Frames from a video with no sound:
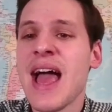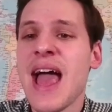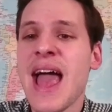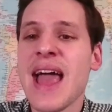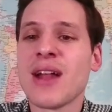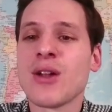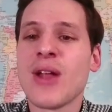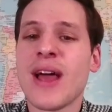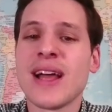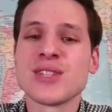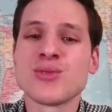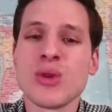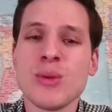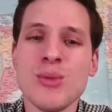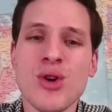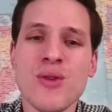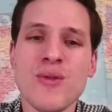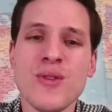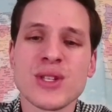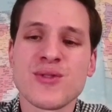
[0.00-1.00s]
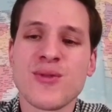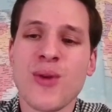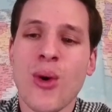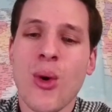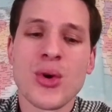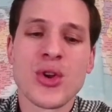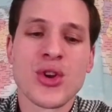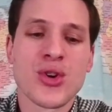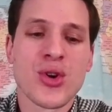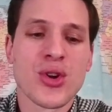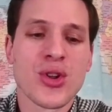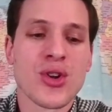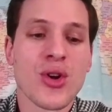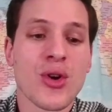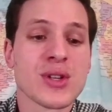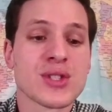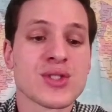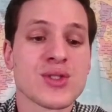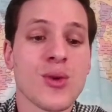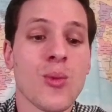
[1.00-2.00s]
And as we move this forward, you're going to
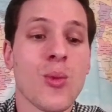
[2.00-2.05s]
notice